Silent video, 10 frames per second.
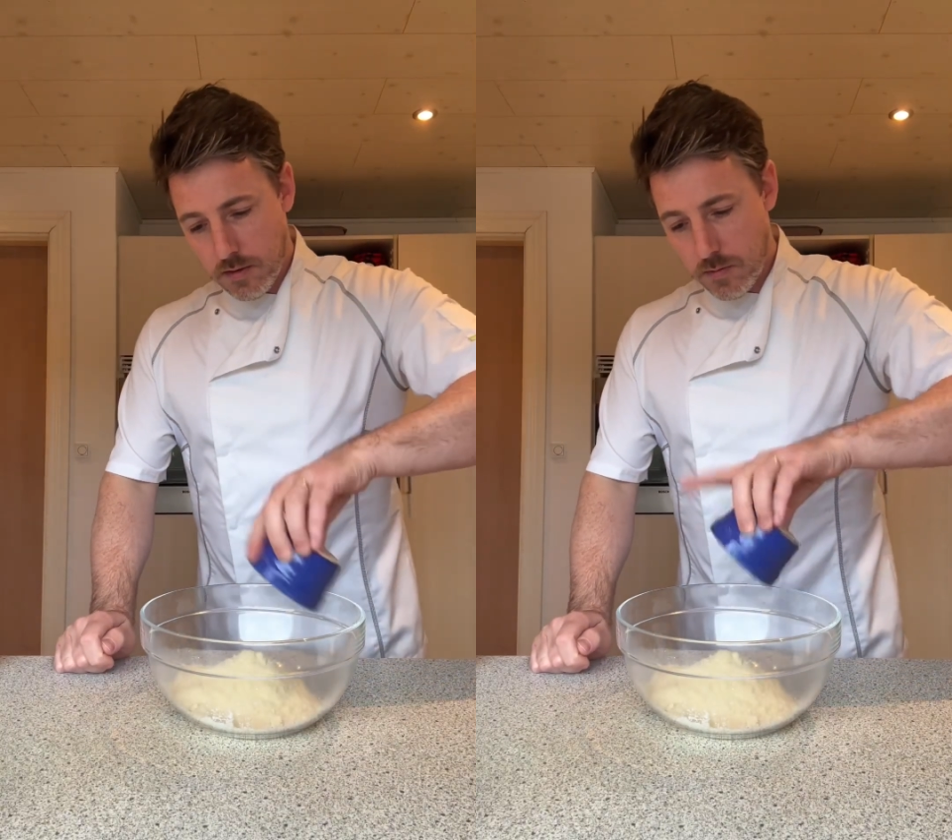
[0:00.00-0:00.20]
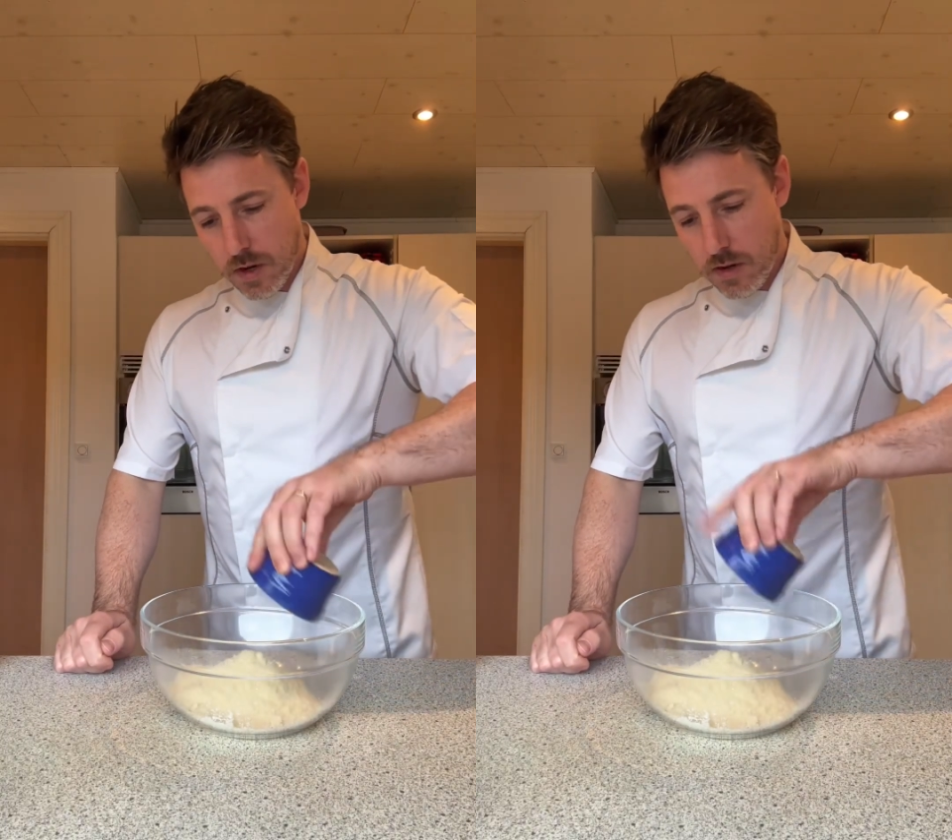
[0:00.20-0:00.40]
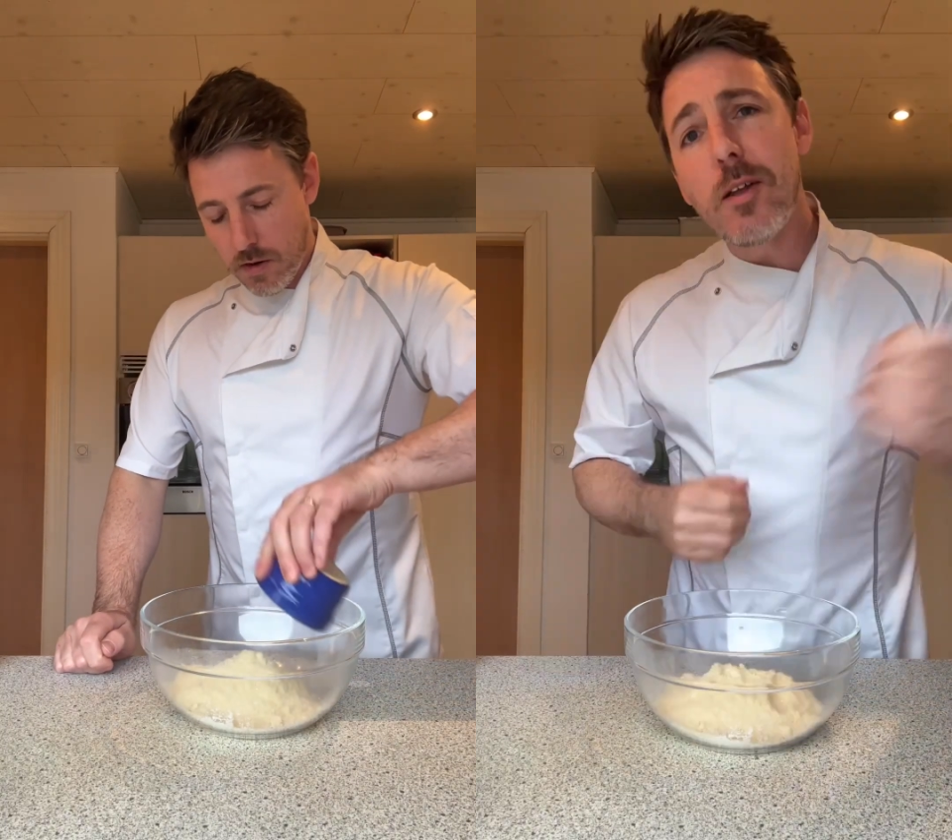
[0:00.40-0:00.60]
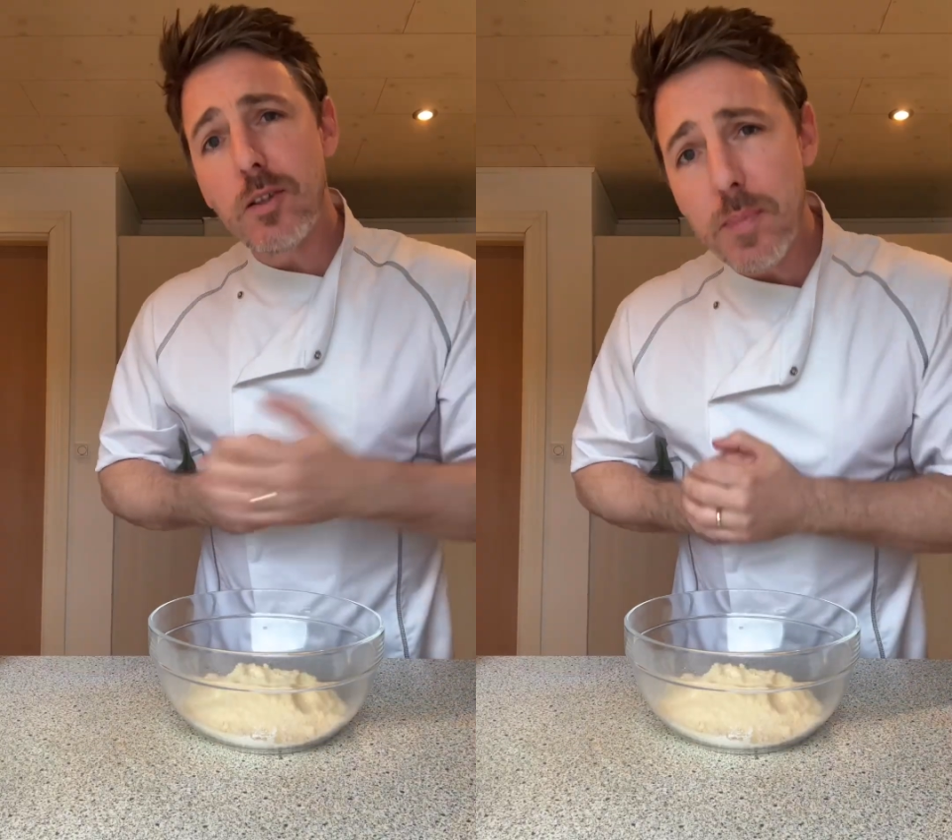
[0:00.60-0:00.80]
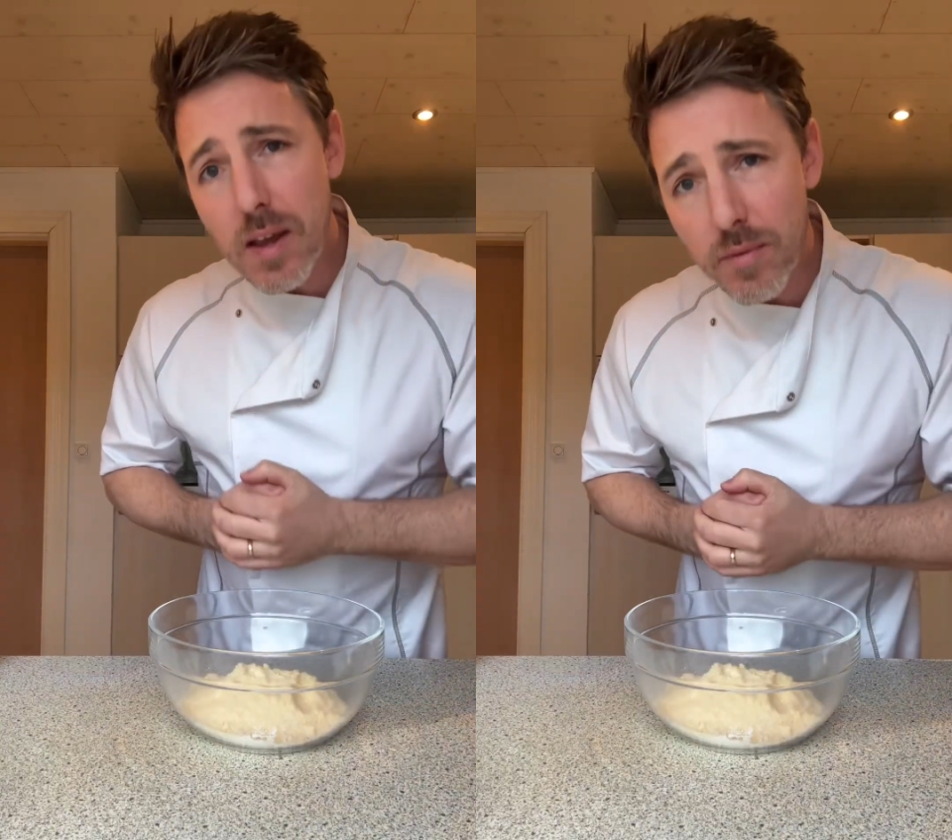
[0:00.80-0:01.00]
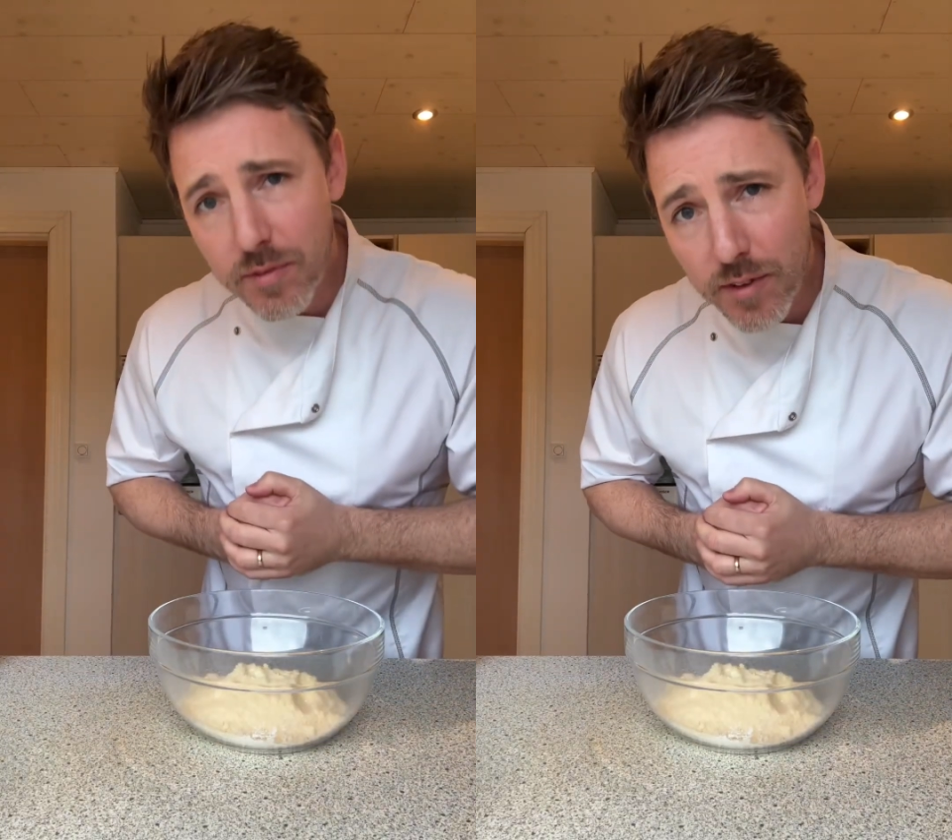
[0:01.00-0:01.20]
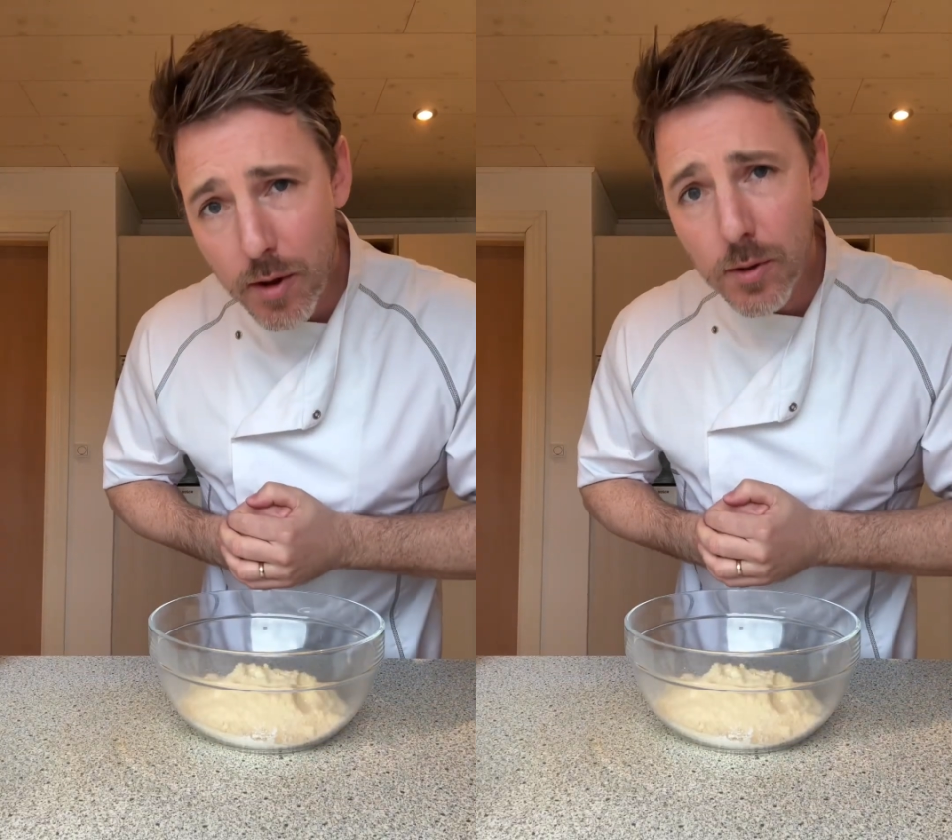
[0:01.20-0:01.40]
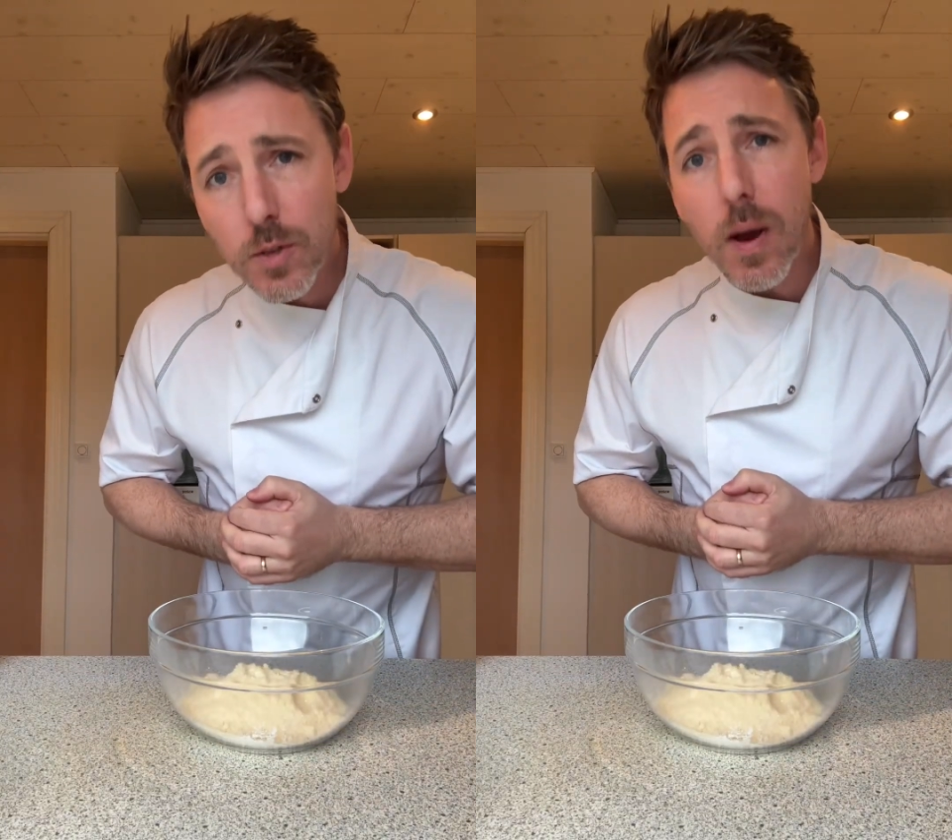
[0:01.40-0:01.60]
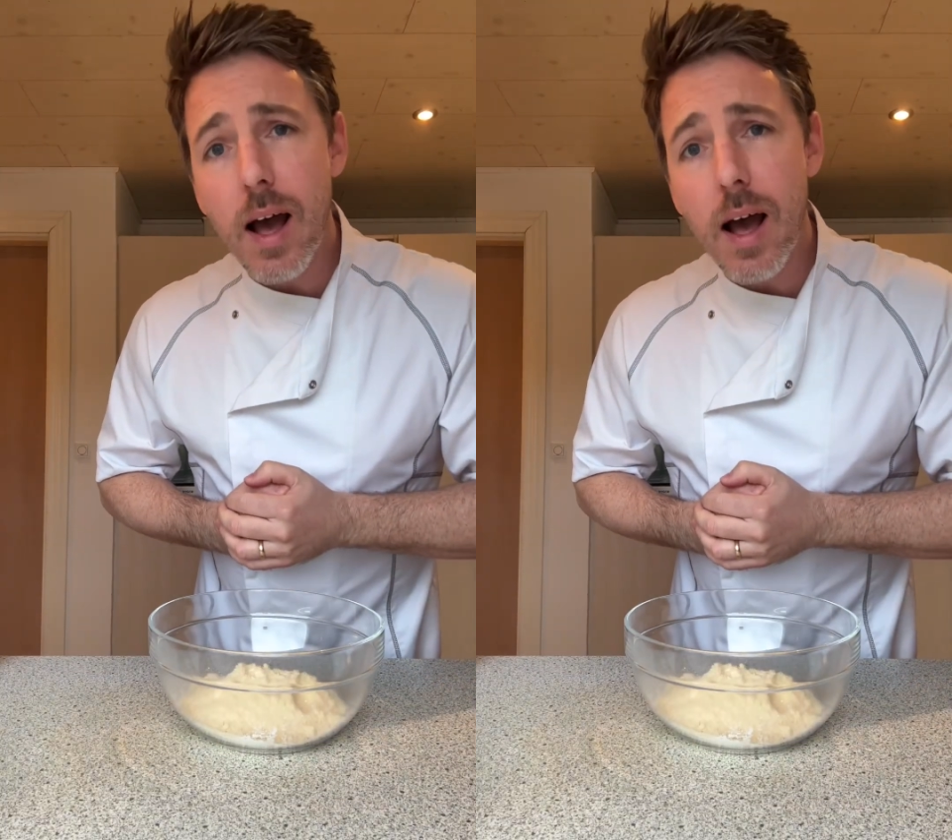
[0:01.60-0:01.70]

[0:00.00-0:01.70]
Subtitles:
There we go. Not to be confused with